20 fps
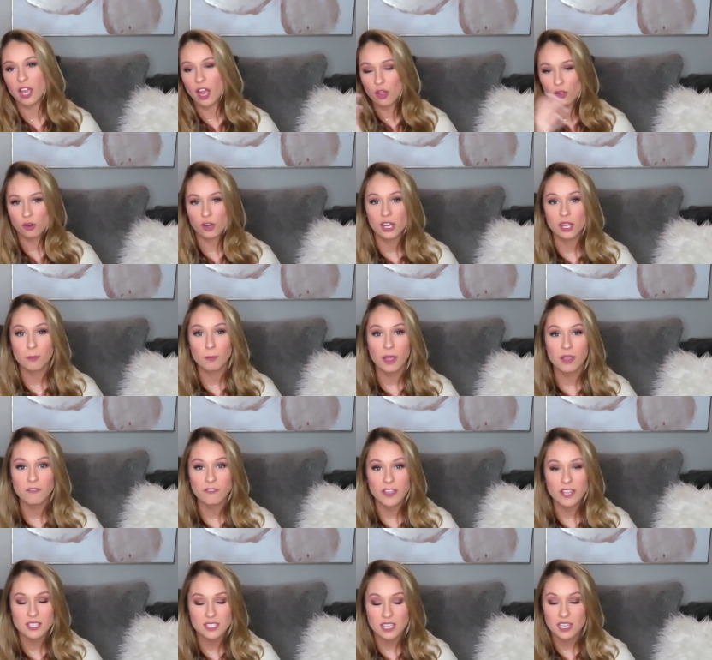coloring in my
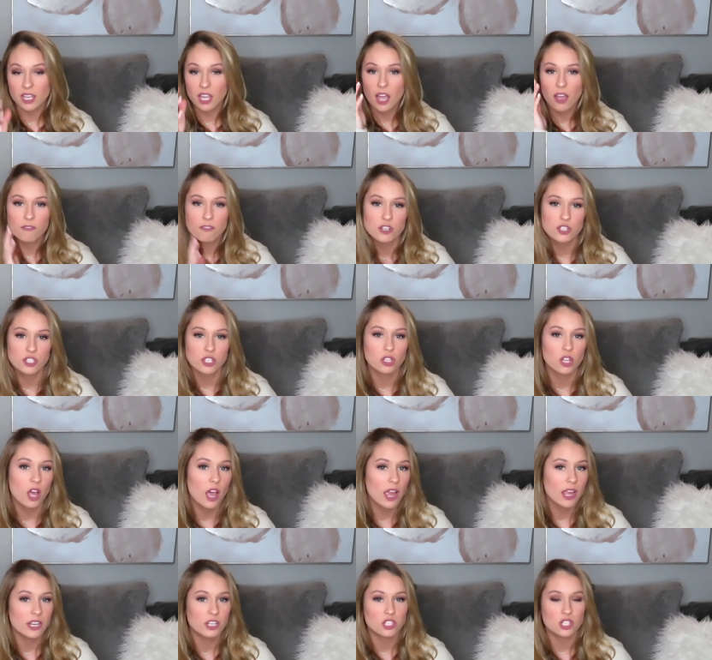face and covers a
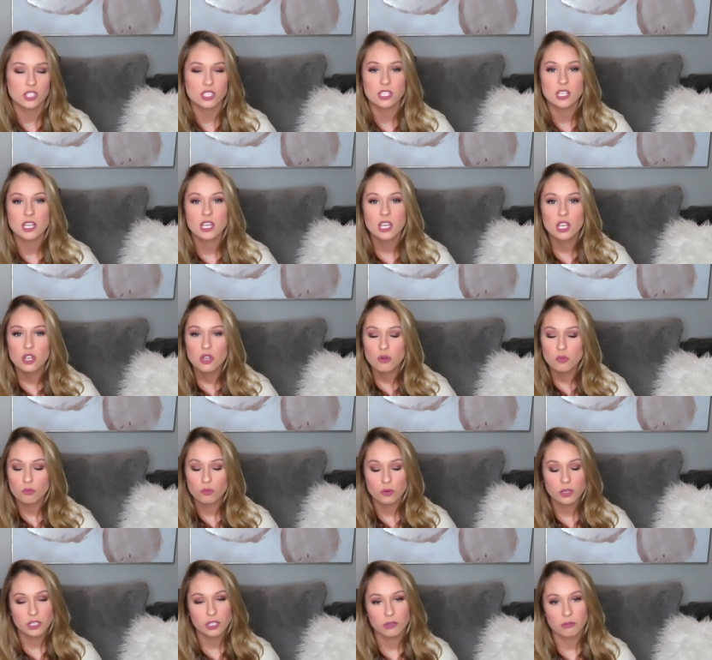lot and just
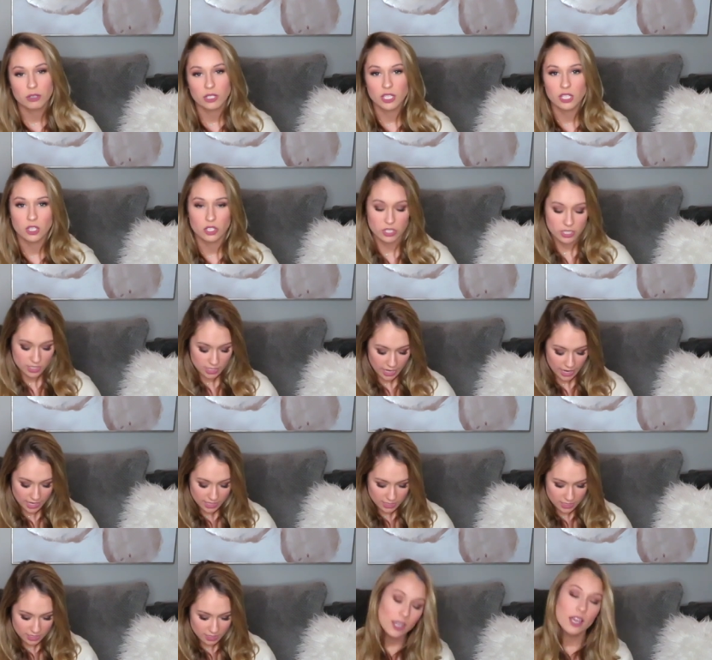really, really looks
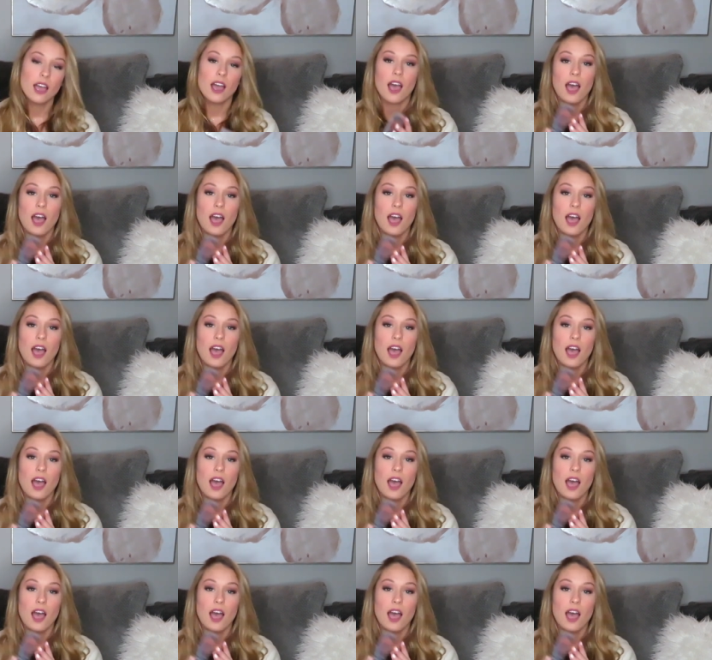nice.